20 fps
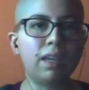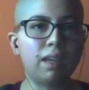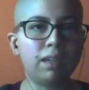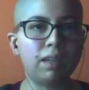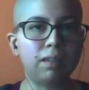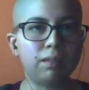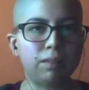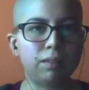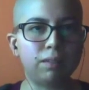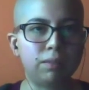
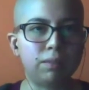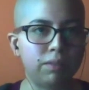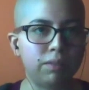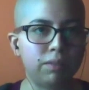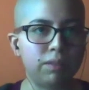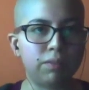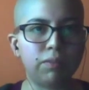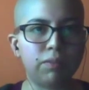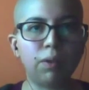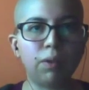and
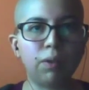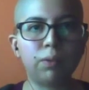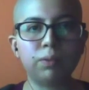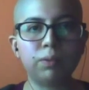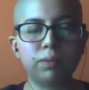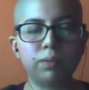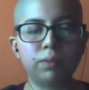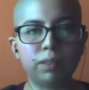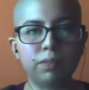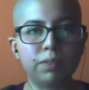the phone
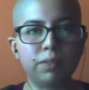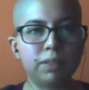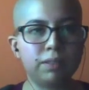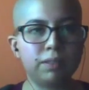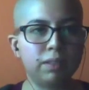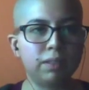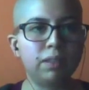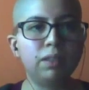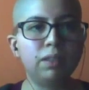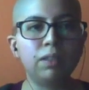service?